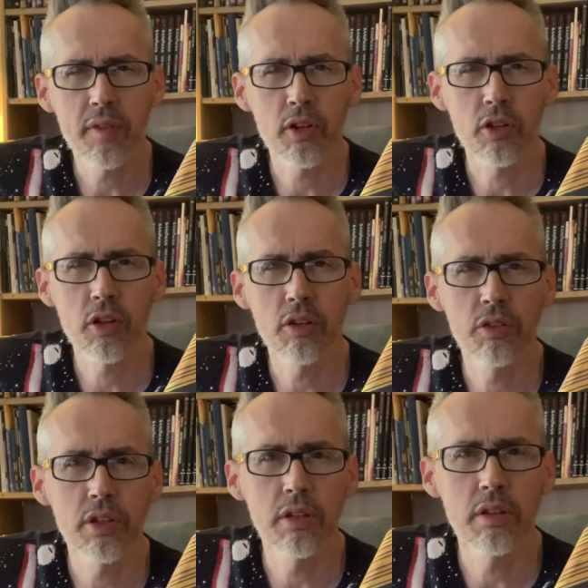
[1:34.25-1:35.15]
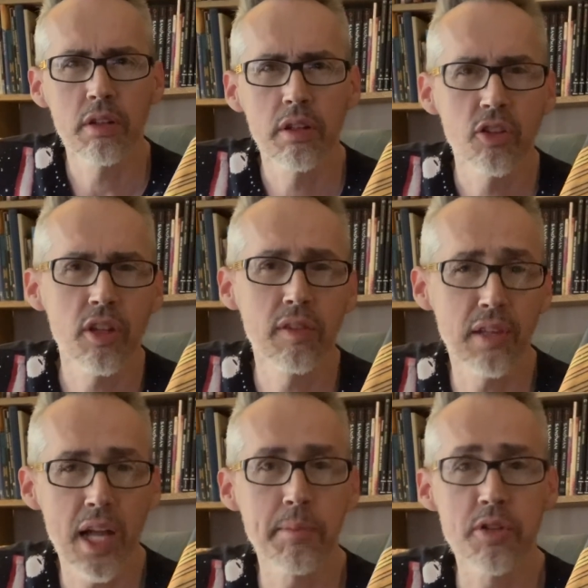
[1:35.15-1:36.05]
They're called, instead of
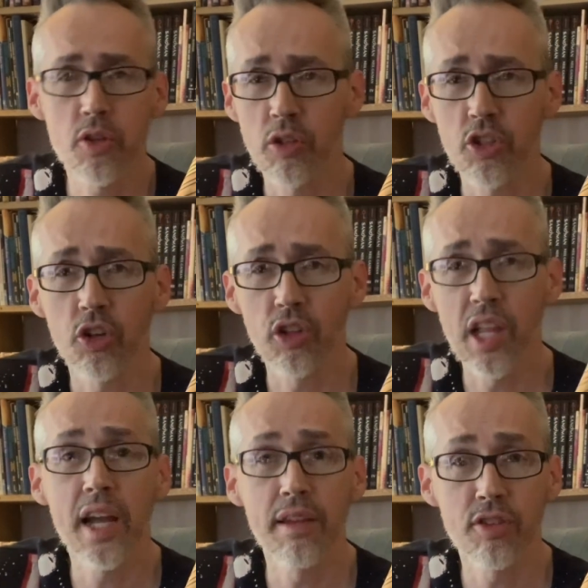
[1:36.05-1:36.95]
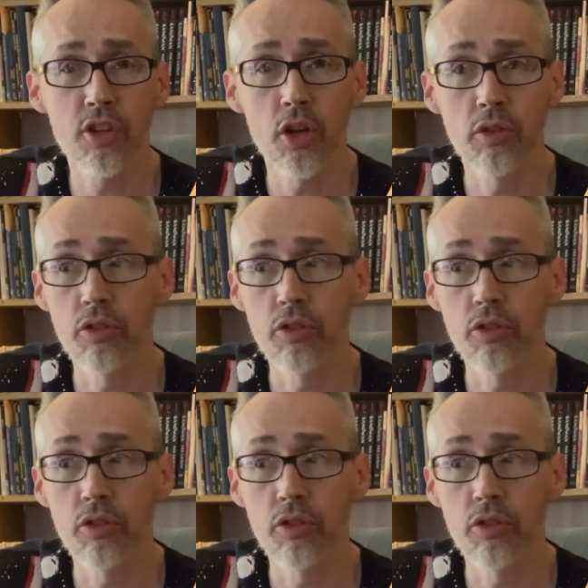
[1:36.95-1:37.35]
limestone, it's called livestone.